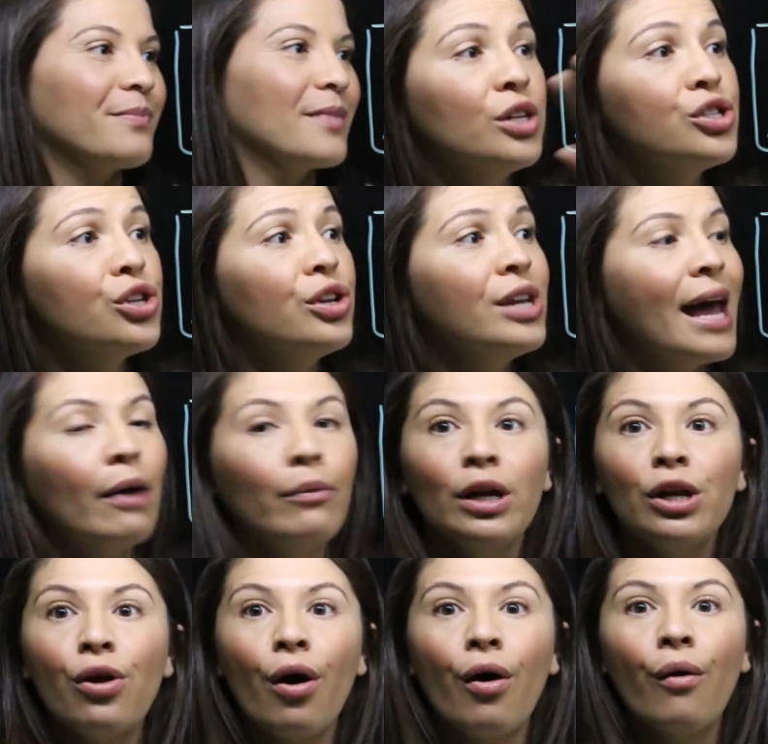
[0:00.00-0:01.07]
So now we
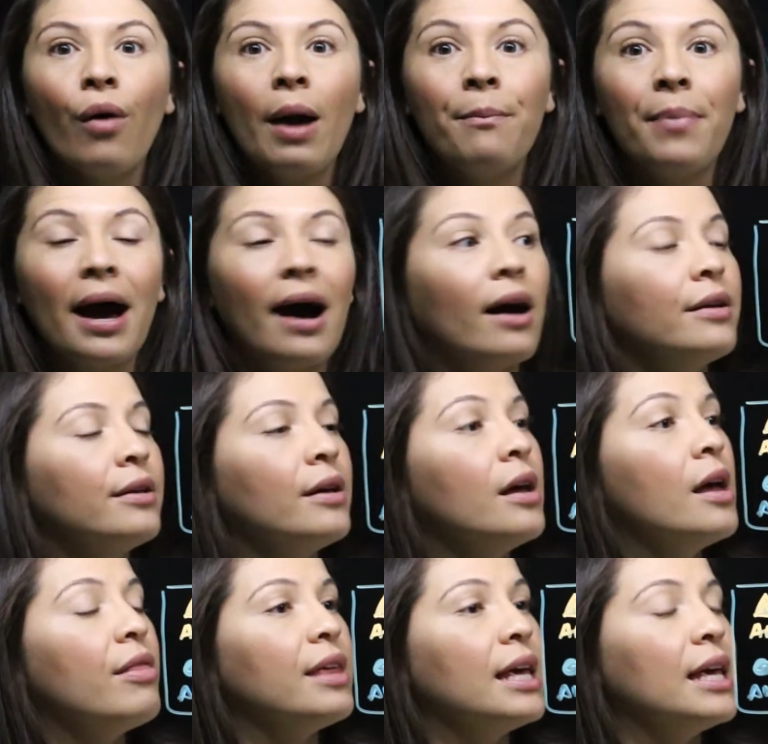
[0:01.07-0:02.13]
know about
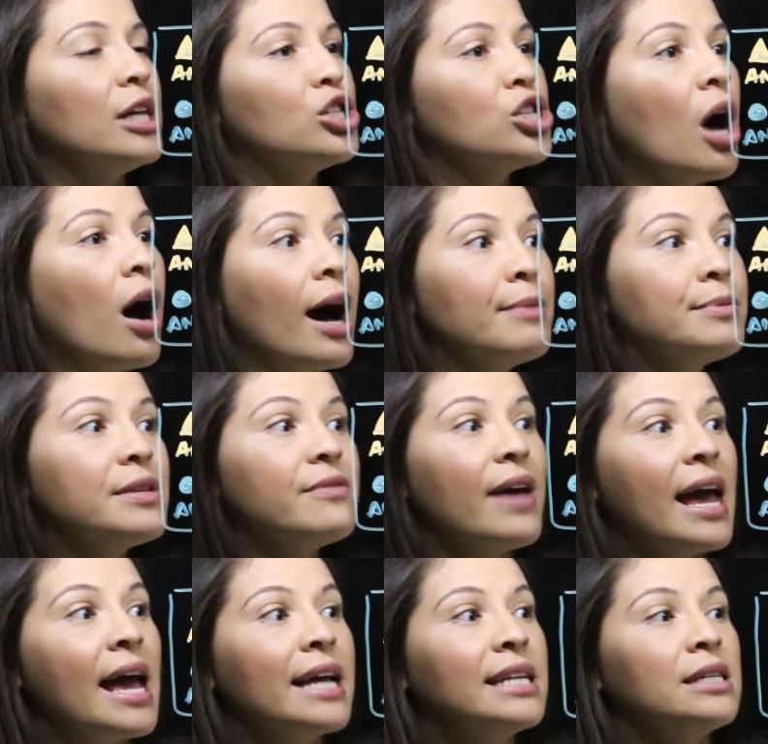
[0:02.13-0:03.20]
the types of
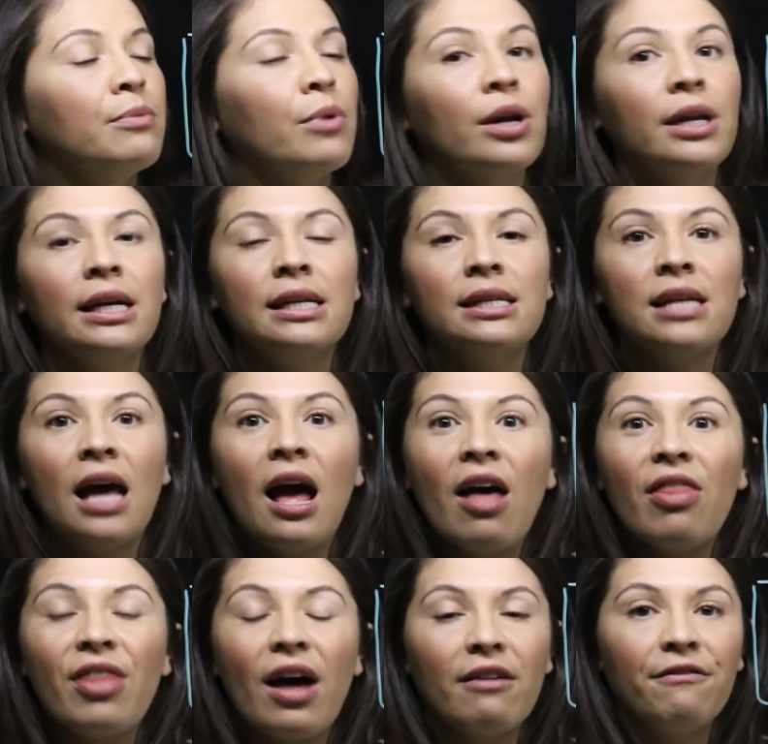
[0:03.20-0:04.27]
antibodies
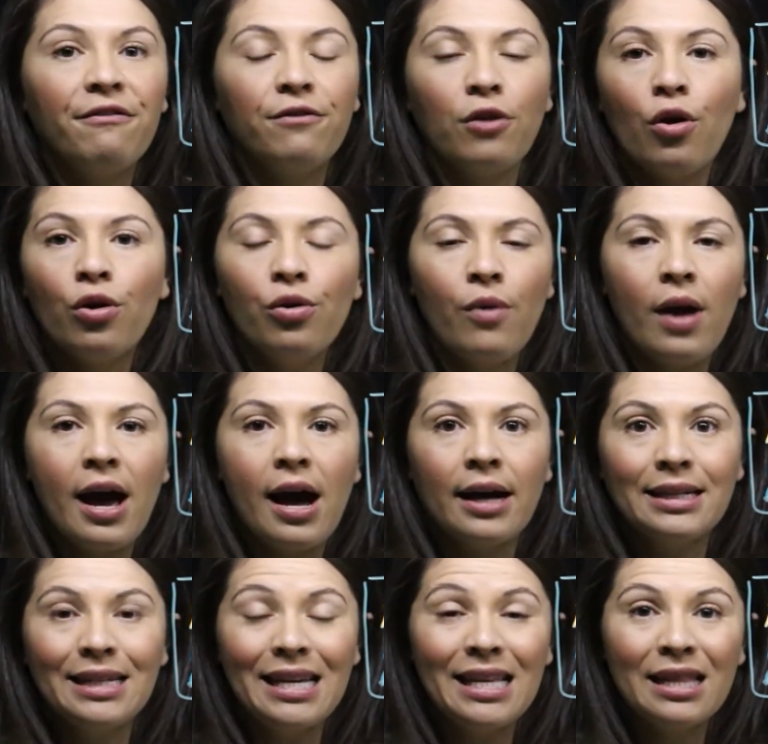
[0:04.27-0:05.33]
that float
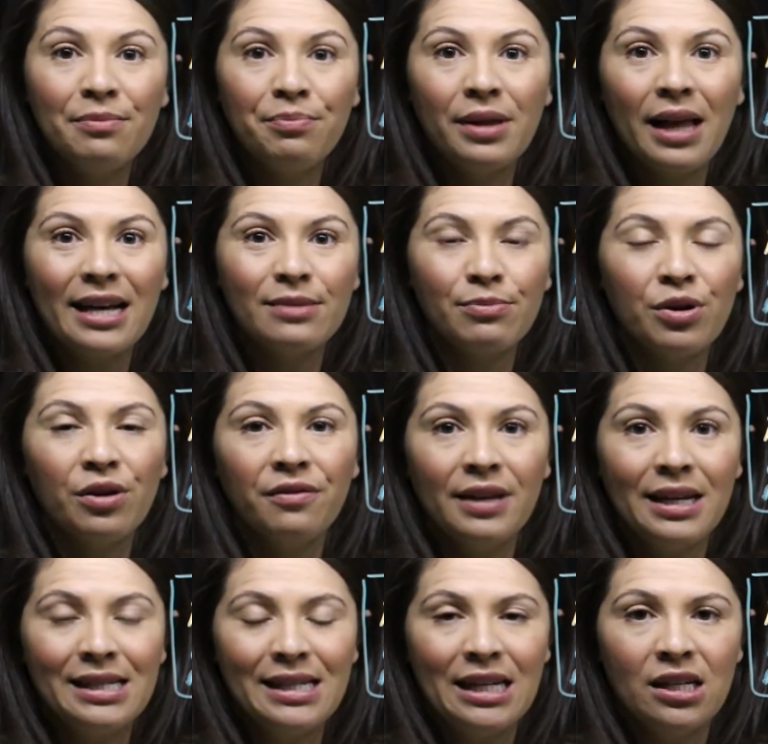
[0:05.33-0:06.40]
around in the plasma of
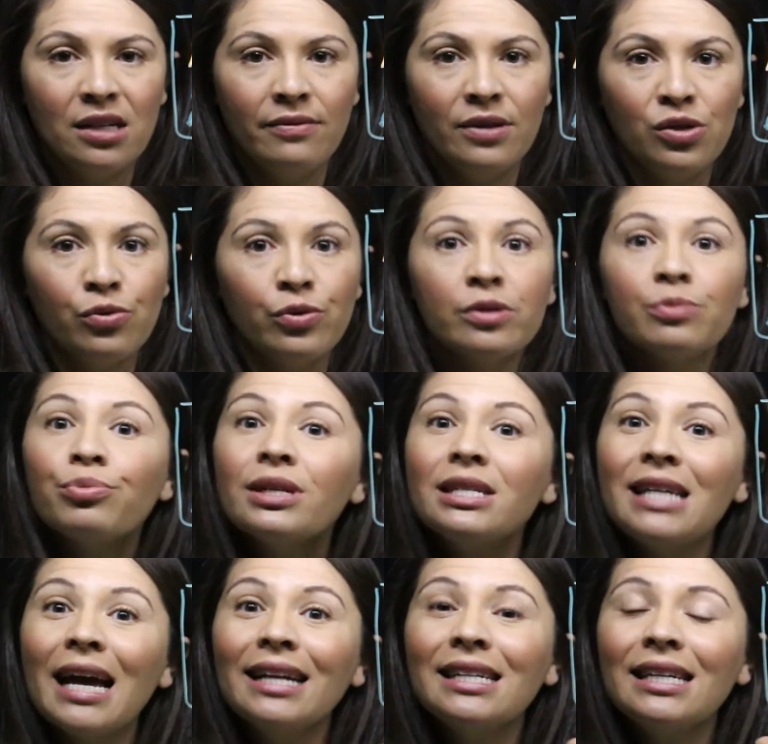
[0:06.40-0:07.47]
these individuals,
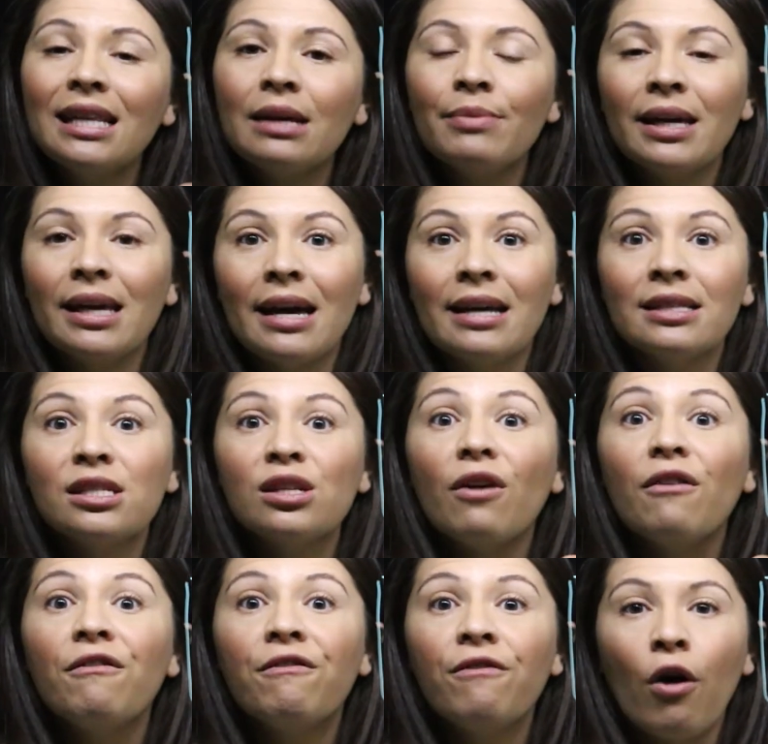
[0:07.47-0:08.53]
protecting them against
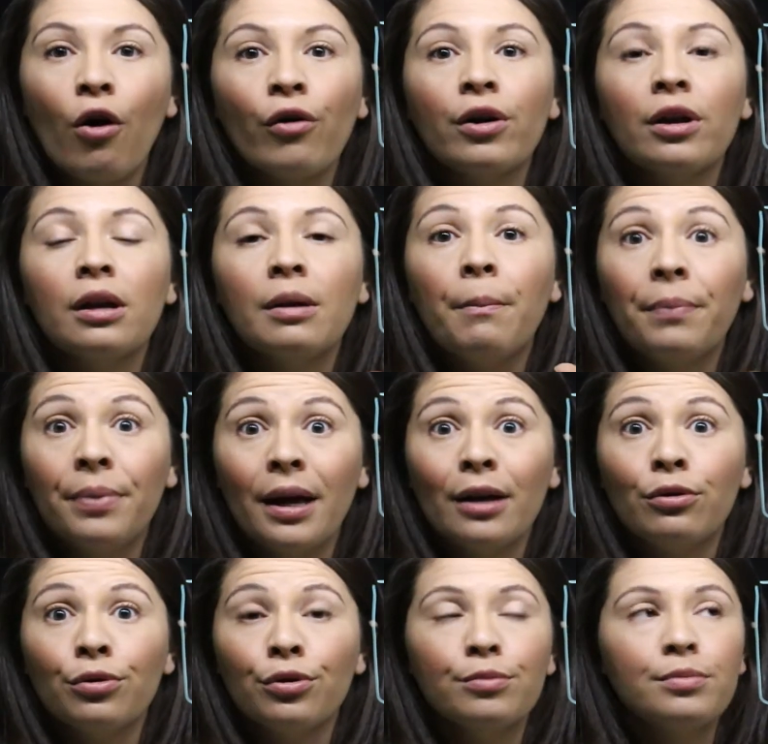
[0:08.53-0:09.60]
foreign blood
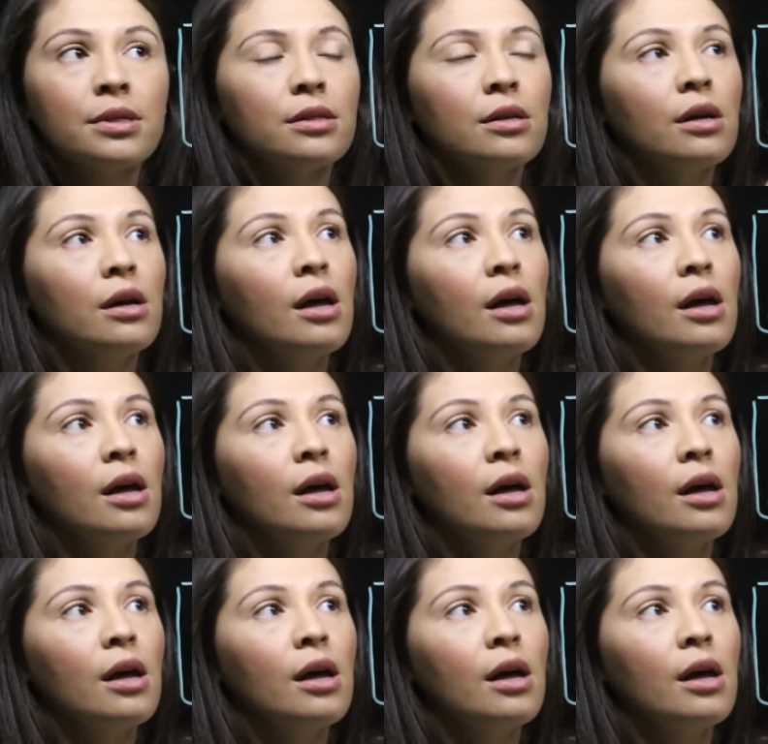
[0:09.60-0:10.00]
groups.